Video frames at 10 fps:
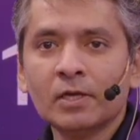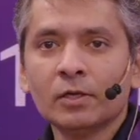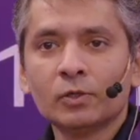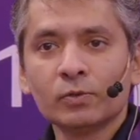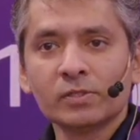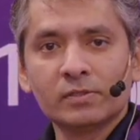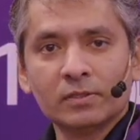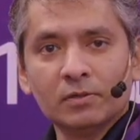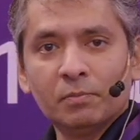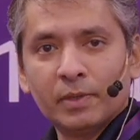towards
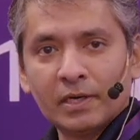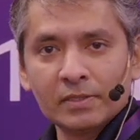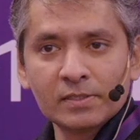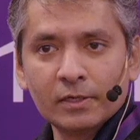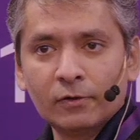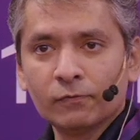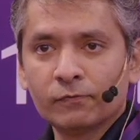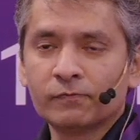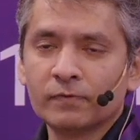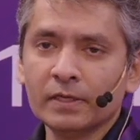the Bharat side of
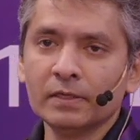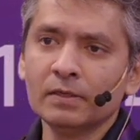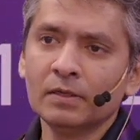thing,